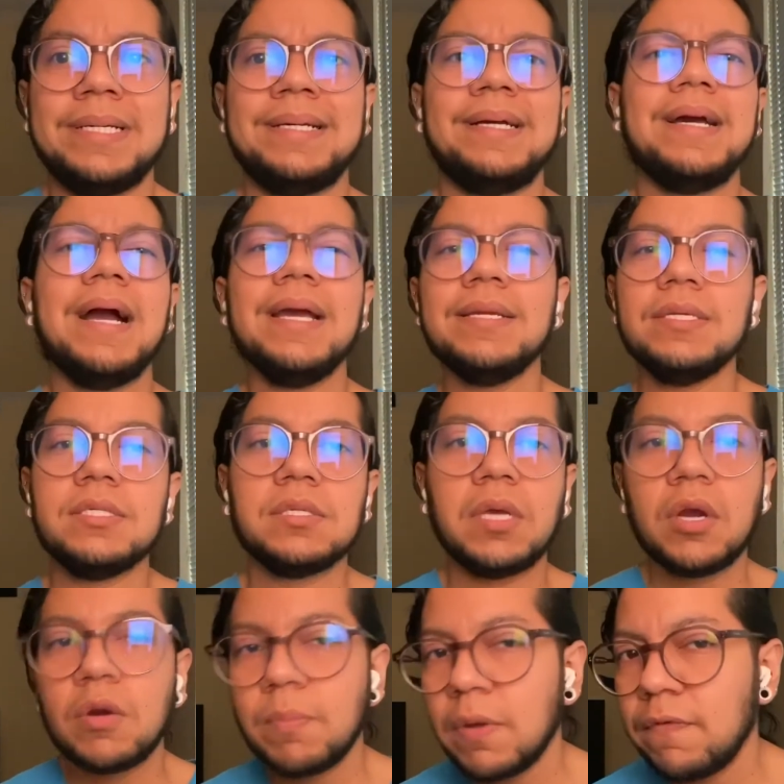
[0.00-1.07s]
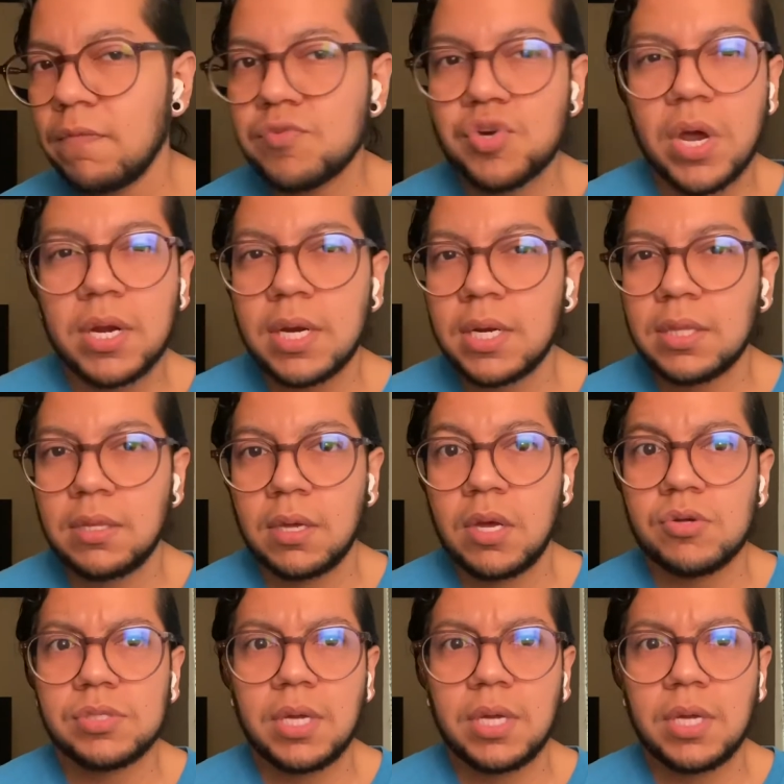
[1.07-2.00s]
kind of scared me from trying anything else